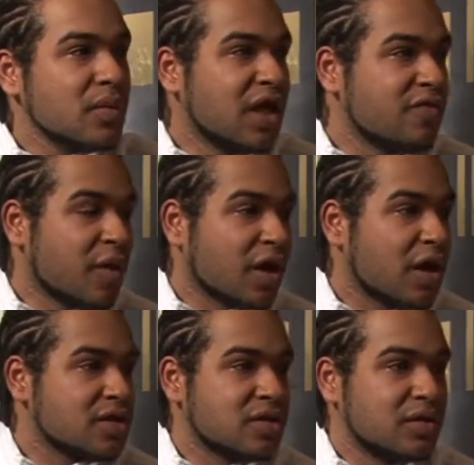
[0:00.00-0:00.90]
Even my
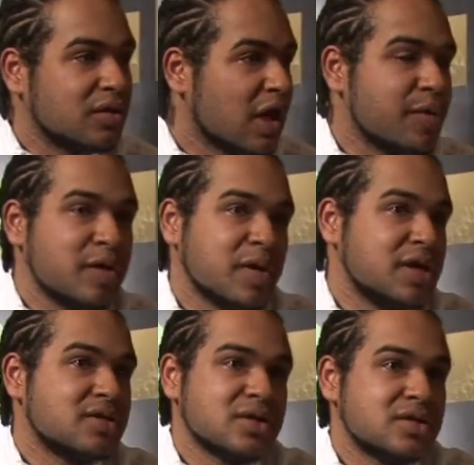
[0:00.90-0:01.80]
cousin Duppy
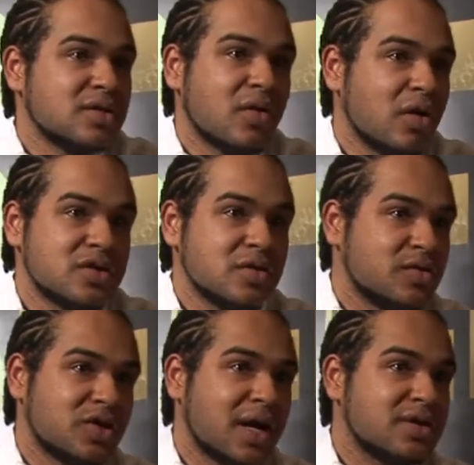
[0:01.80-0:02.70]
Beats has got some
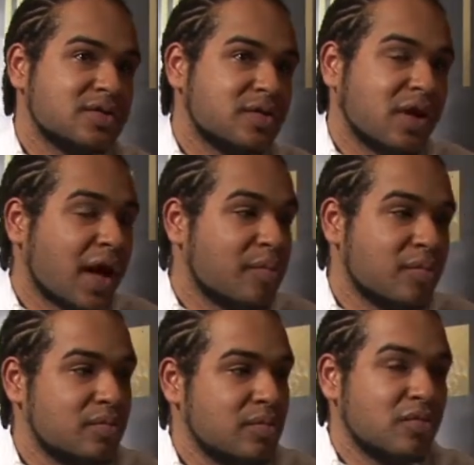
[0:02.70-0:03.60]
tracks that are
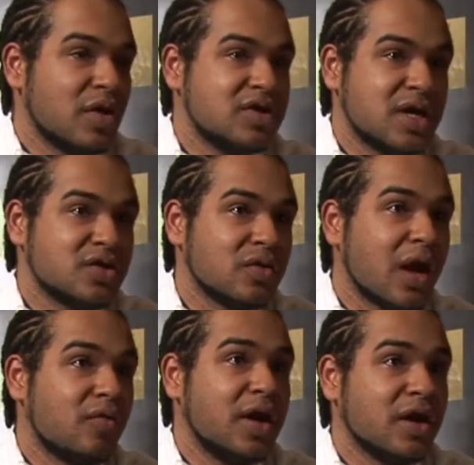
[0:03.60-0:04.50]
getting rotational,
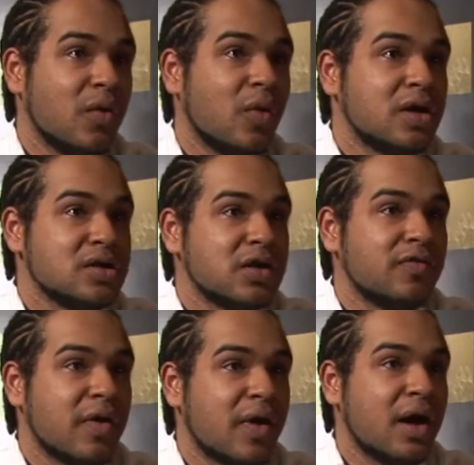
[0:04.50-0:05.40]
like Radio 1 and
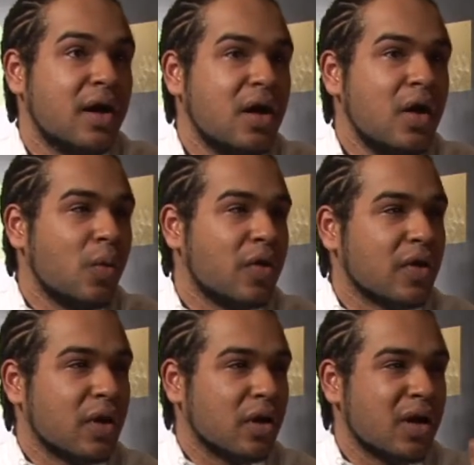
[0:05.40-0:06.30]
stuff like that, with
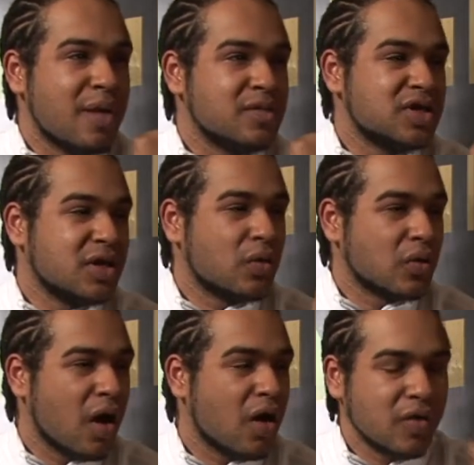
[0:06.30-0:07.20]
a MC
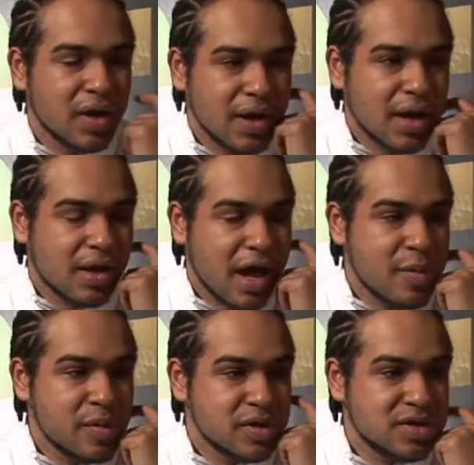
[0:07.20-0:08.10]
called Ari. I can't
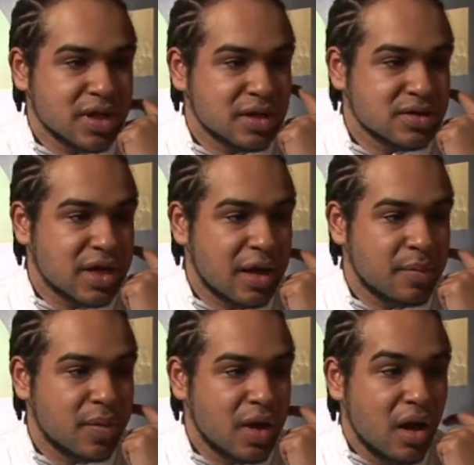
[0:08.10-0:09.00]
remember the singer's
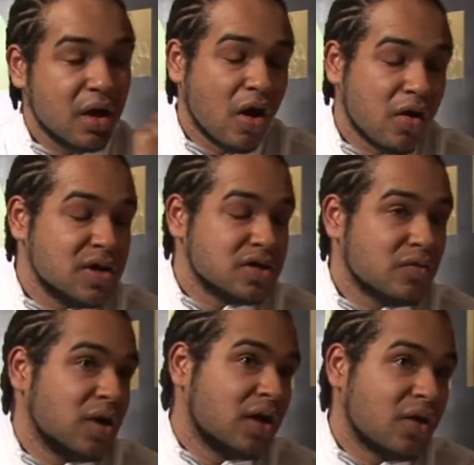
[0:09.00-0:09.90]
name, and Ari's a
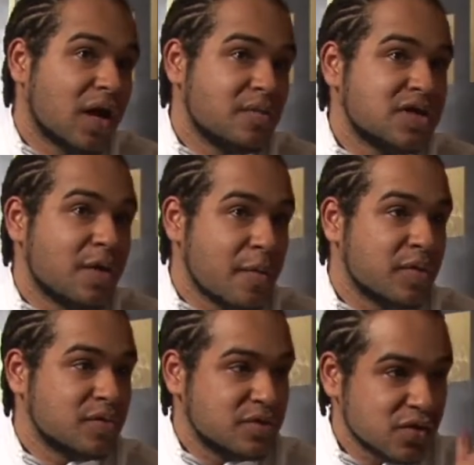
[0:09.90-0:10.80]
really good MC. I
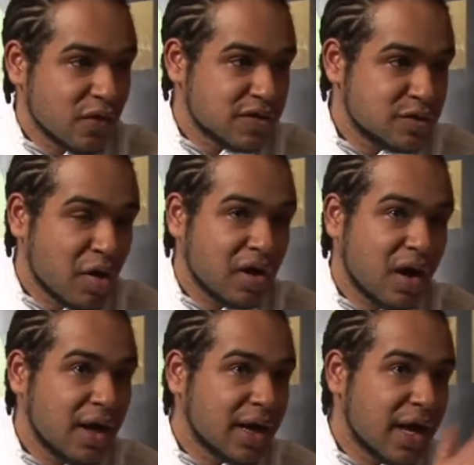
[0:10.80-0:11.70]
remember sort of
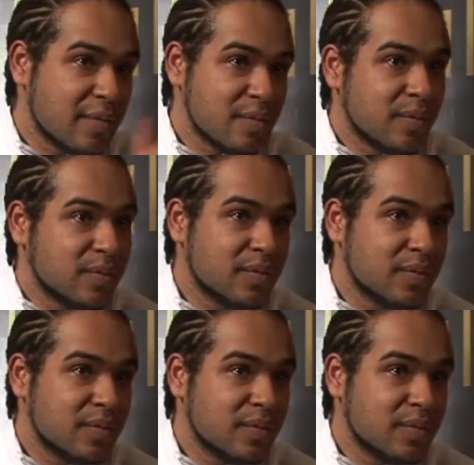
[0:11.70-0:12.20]
spotlighting him